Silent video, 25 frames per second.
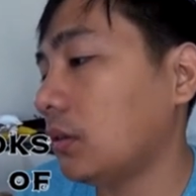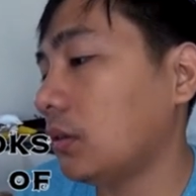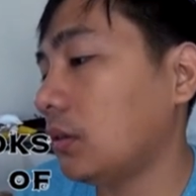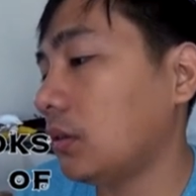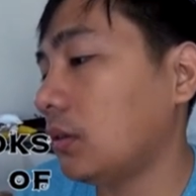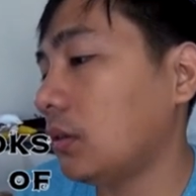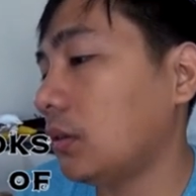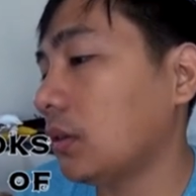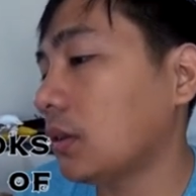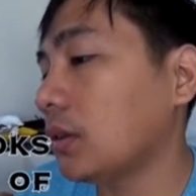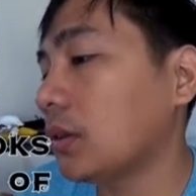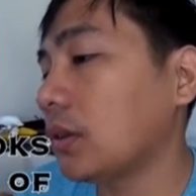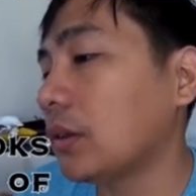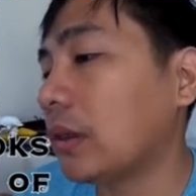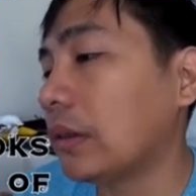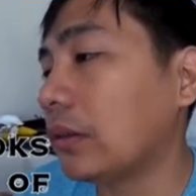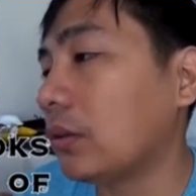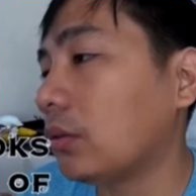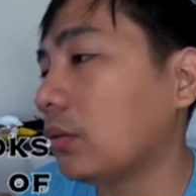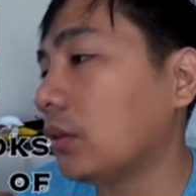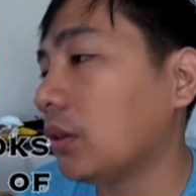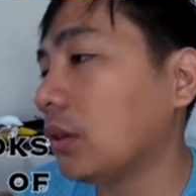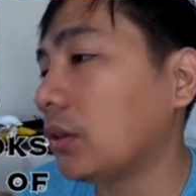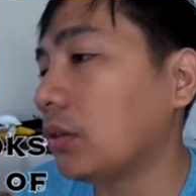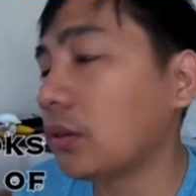does not
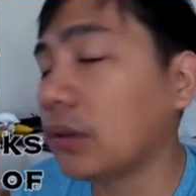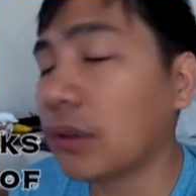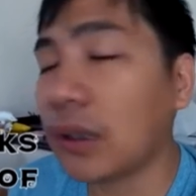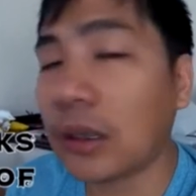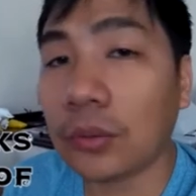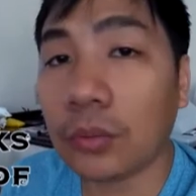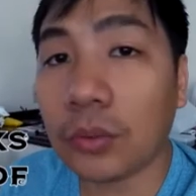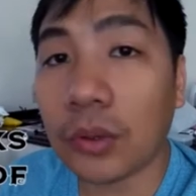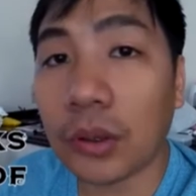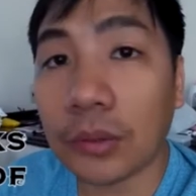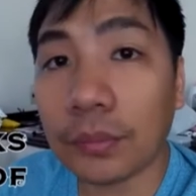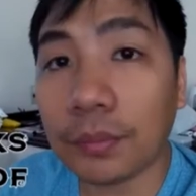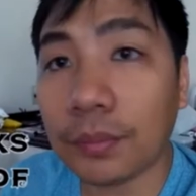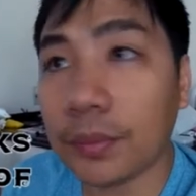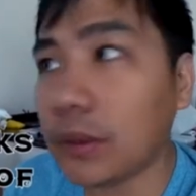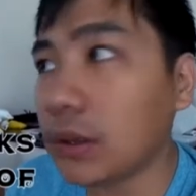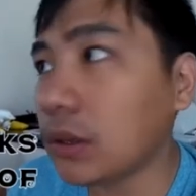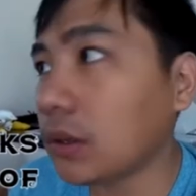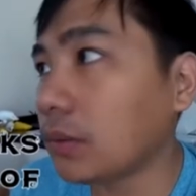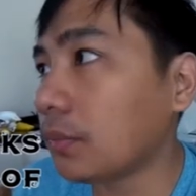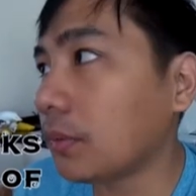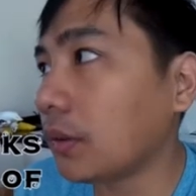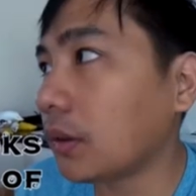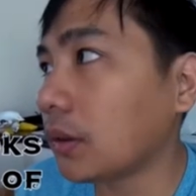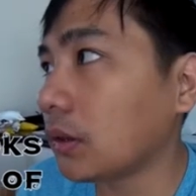only contain One Piece,
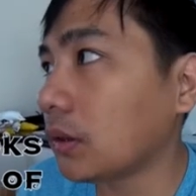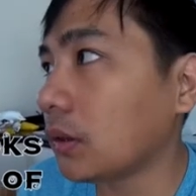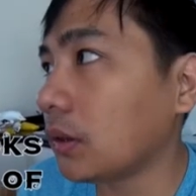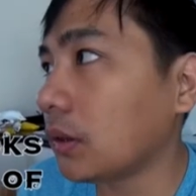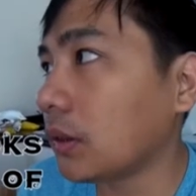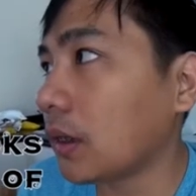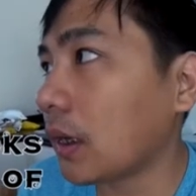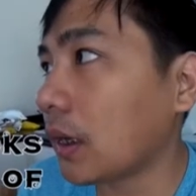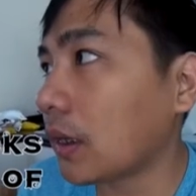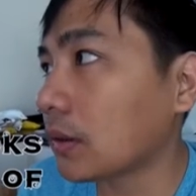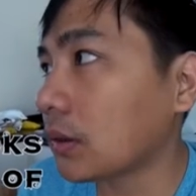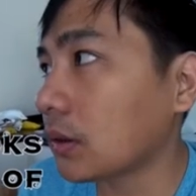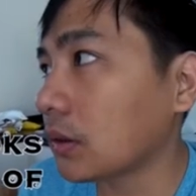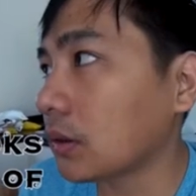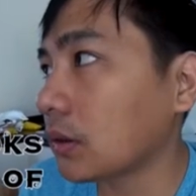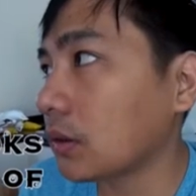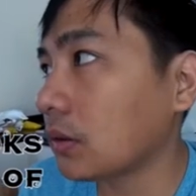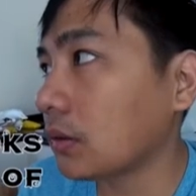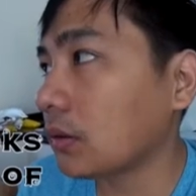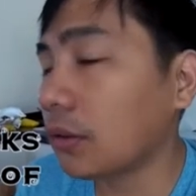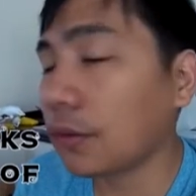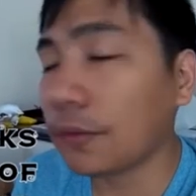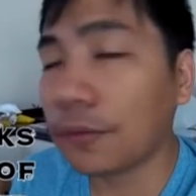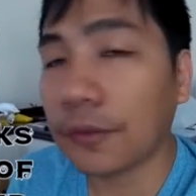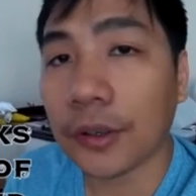but it has
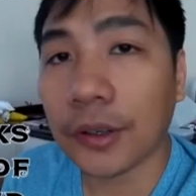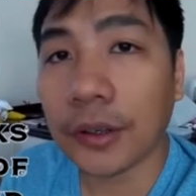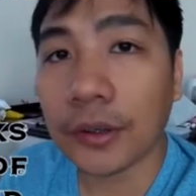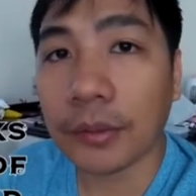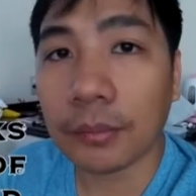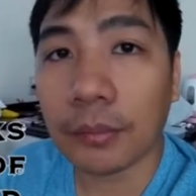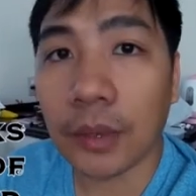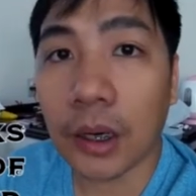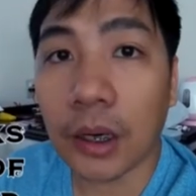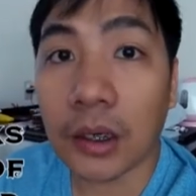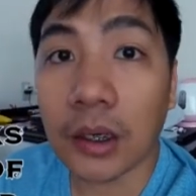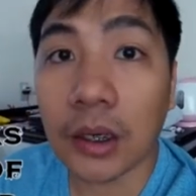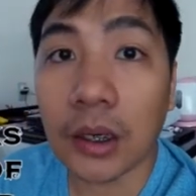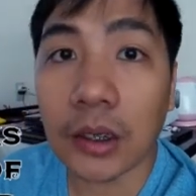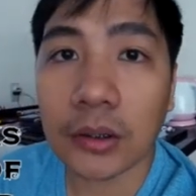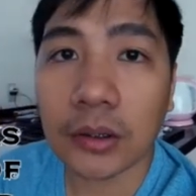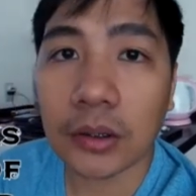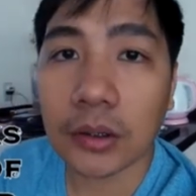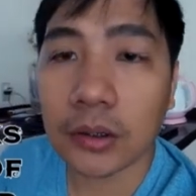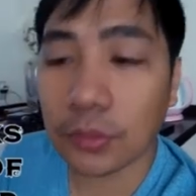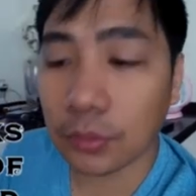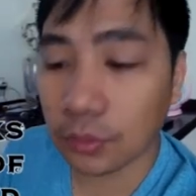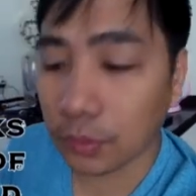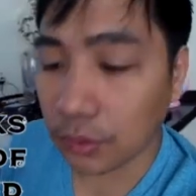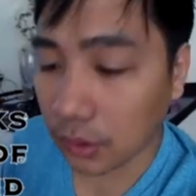different mangas
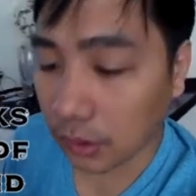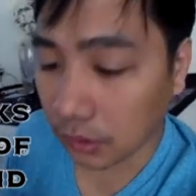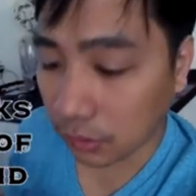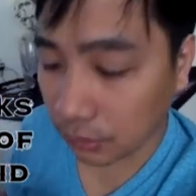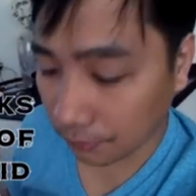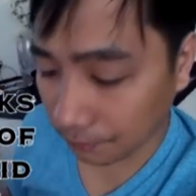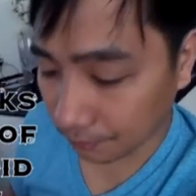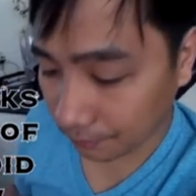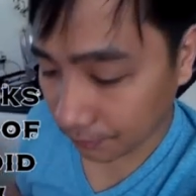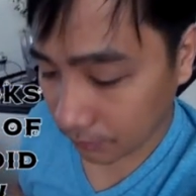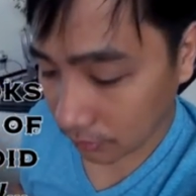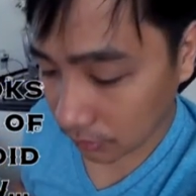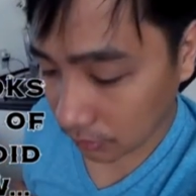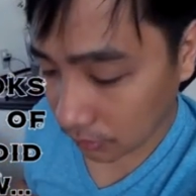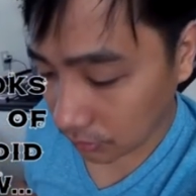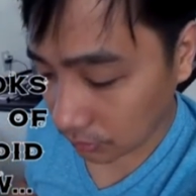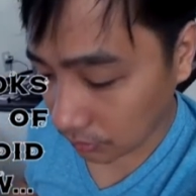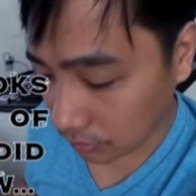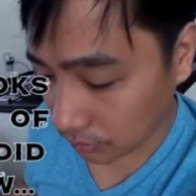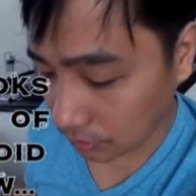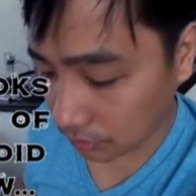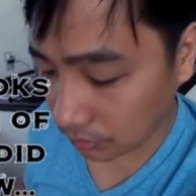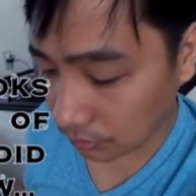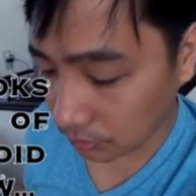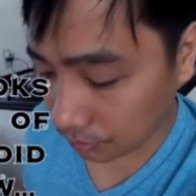as well.
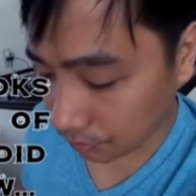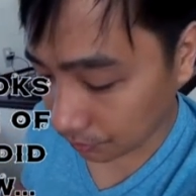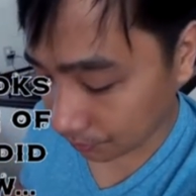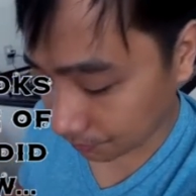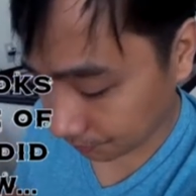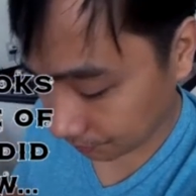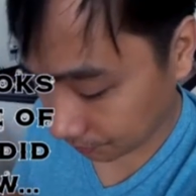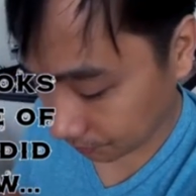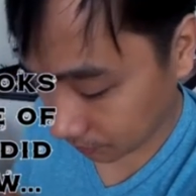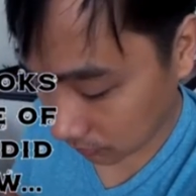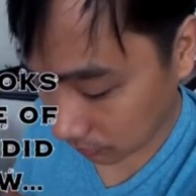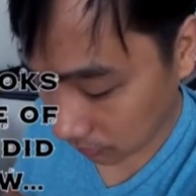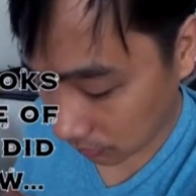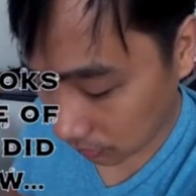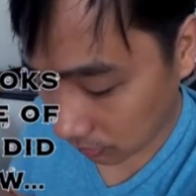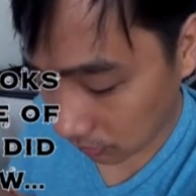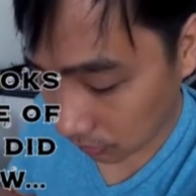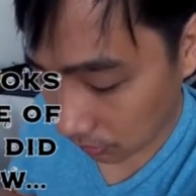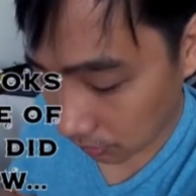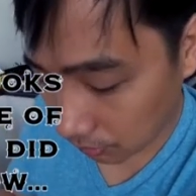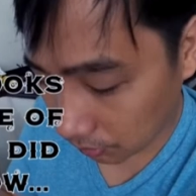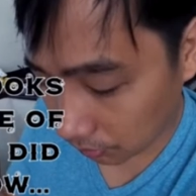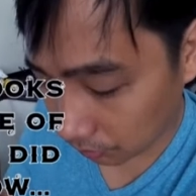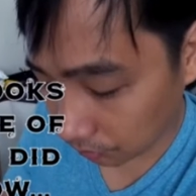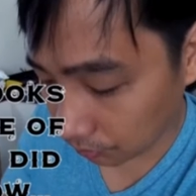So
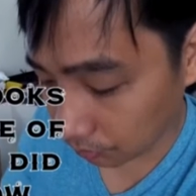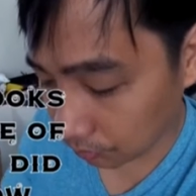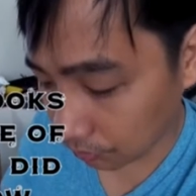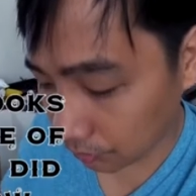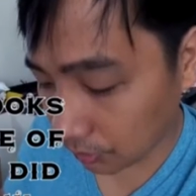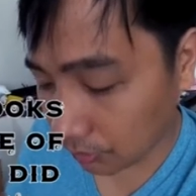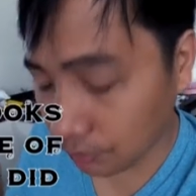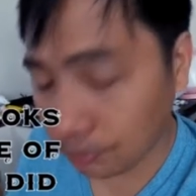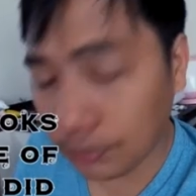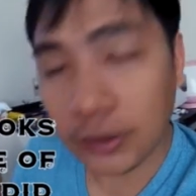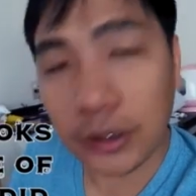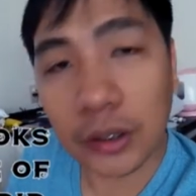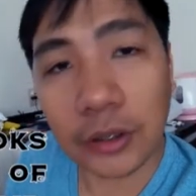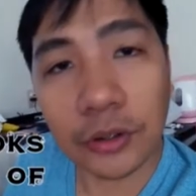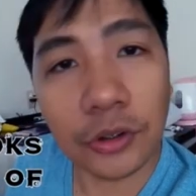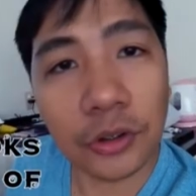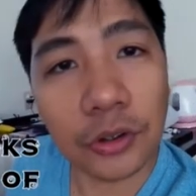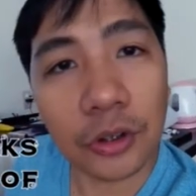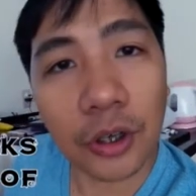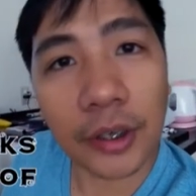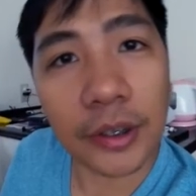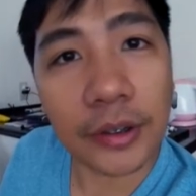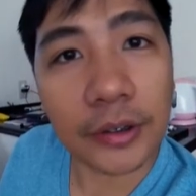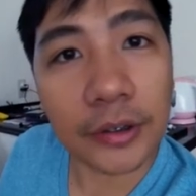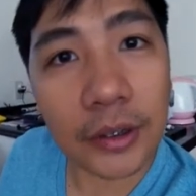I'll be
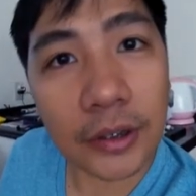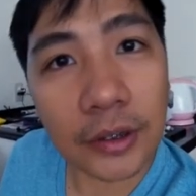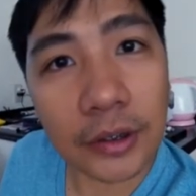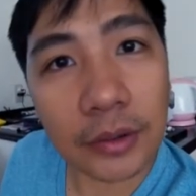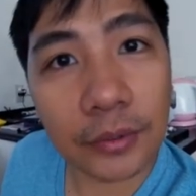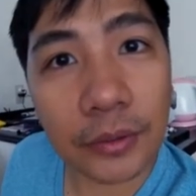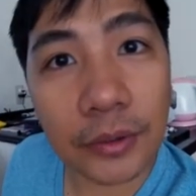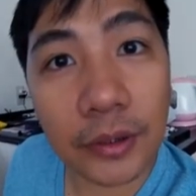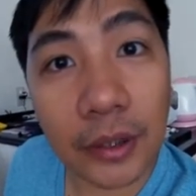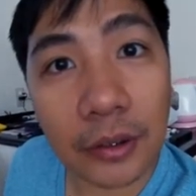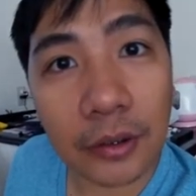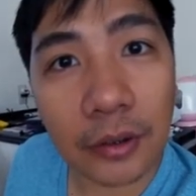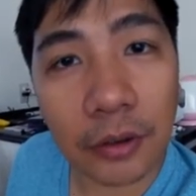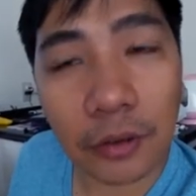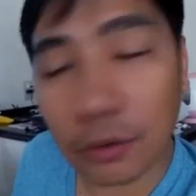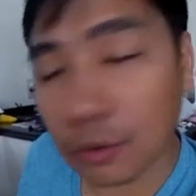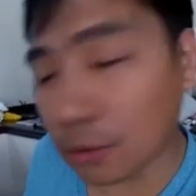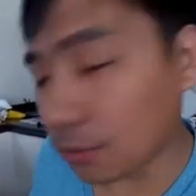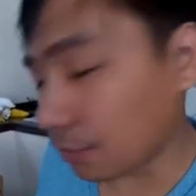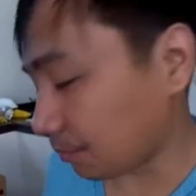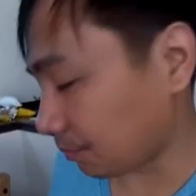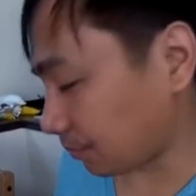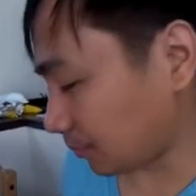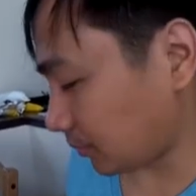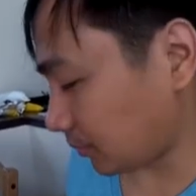enjoying this when I go home.